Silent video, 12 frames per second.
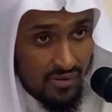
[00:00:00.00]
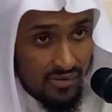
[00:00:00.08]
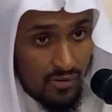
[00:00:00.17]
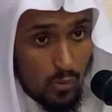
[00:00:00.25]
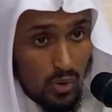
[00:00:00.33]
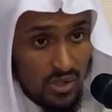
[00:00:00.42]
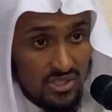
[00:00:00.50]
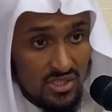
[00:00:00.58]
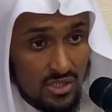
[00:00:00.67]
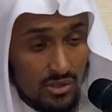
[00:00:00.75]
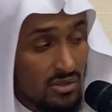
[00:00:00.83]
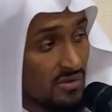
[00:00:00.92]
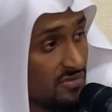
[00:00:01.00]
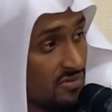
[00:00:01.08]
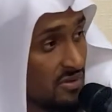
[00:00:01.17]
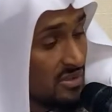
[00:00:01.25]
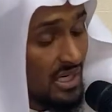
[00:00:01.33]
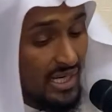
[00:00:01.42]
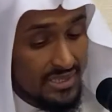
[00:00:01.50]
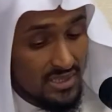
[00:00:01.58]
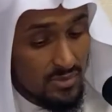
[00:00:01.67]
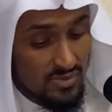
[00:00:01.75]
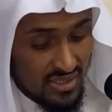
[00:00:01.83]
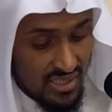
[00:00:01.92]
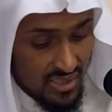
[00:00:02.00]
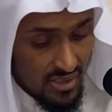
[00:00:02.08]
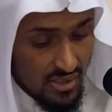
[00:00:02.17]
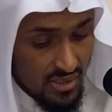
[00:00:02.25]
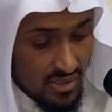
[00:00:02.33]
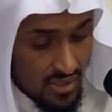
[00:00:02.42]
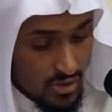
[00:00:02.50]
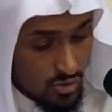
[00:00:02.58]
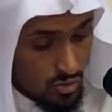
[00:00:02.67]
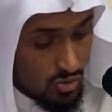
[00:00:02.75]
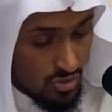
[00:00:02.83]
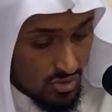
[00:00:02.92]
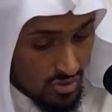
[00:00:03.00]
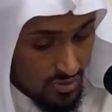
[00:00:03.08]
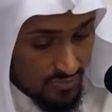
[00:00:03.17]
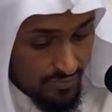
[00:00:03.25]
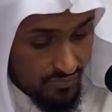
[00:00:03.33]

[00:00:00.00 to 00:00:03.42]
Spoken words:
the quality of the items that he took.